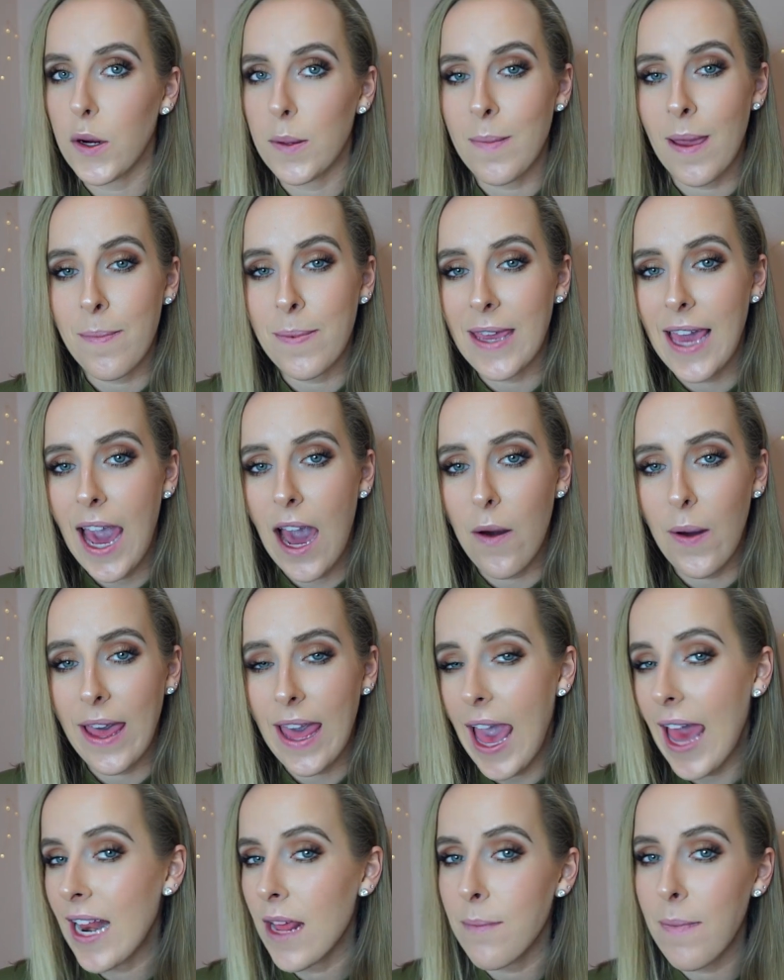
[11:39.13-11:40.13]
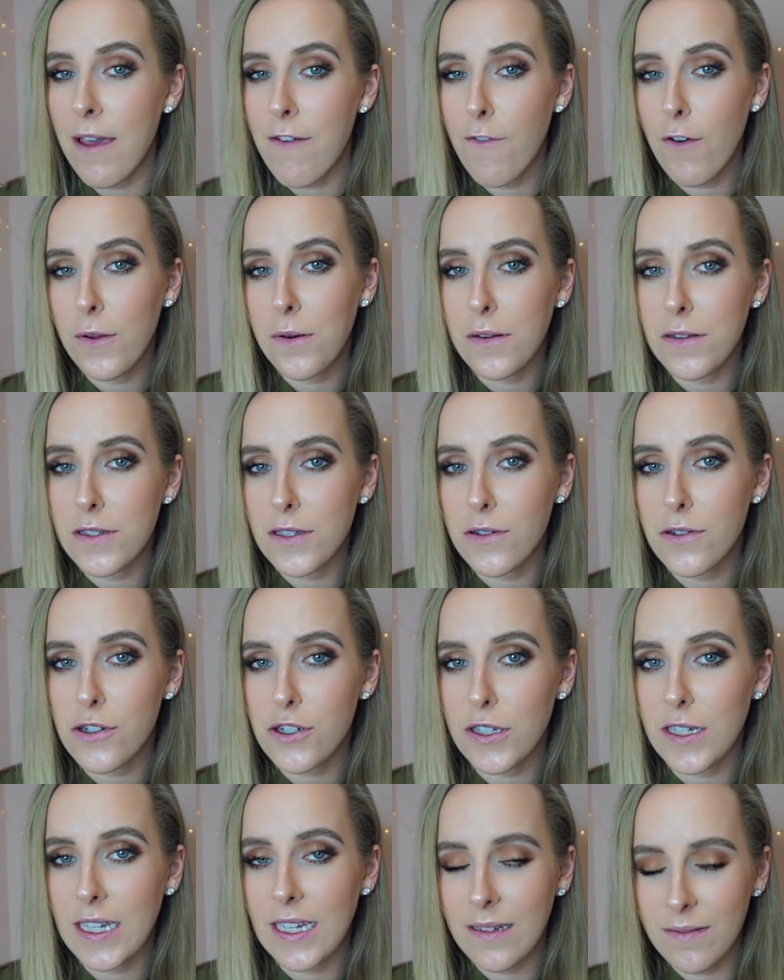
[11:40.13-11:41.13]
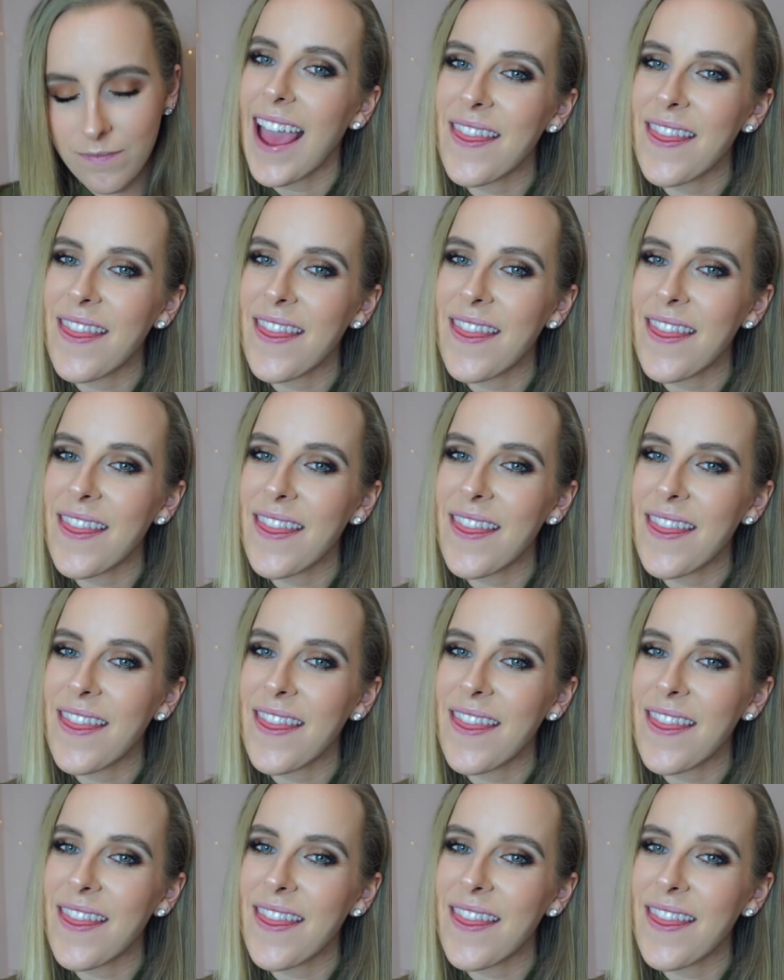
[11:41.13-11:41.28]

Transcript: or maybe how I edit my photos usually.